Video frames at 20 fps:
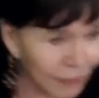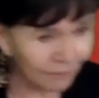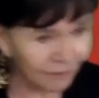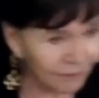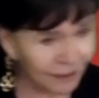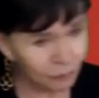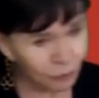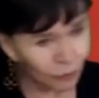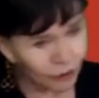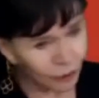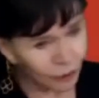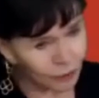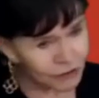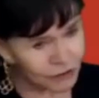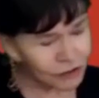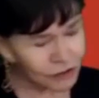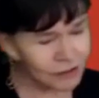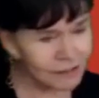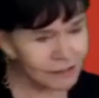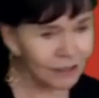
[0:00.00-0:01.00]
have any more
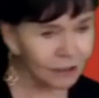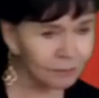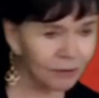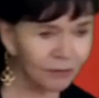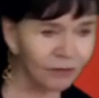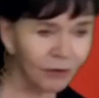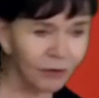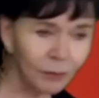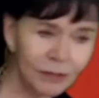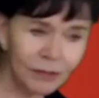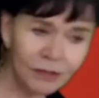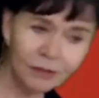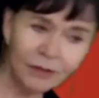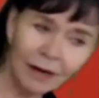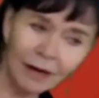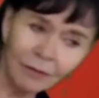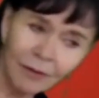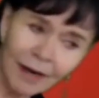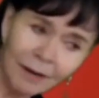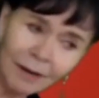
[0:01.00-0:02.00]
questions there before we do
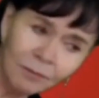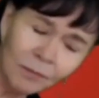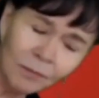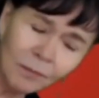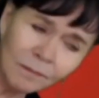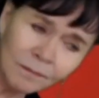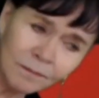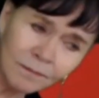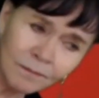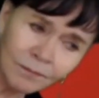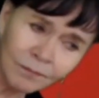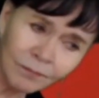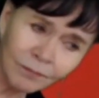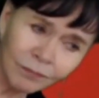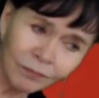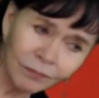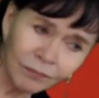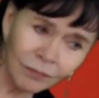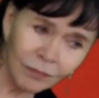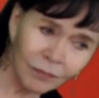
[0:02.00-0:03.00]
that, Ray?
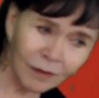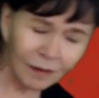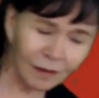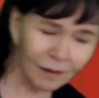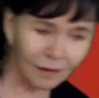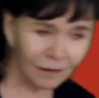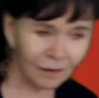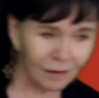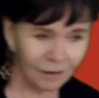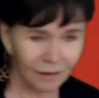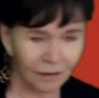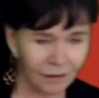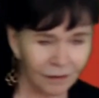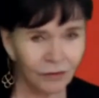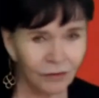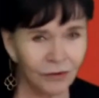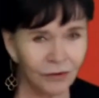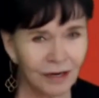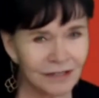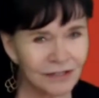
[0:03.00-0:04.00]
Mm, nope.
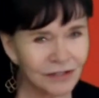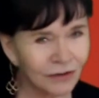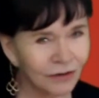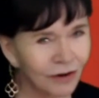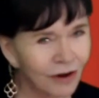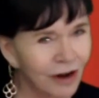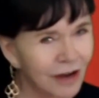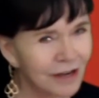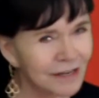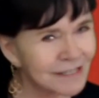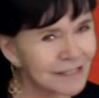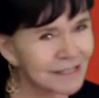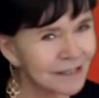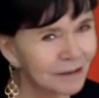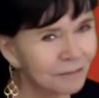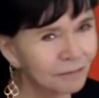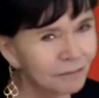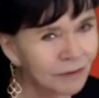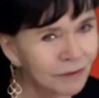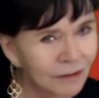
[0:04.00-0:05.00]
You guys are
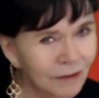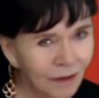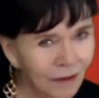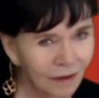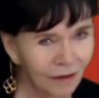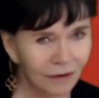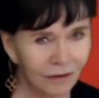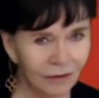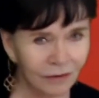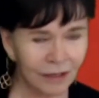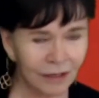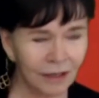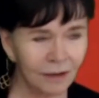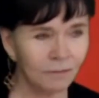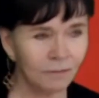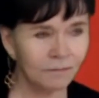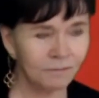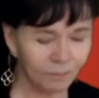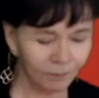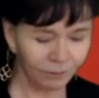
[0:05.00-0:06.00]
awesome. Good okay. crowd
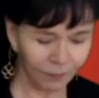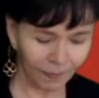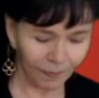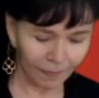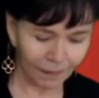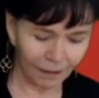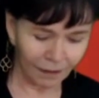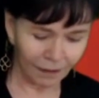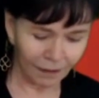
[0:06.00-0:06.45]
tonight.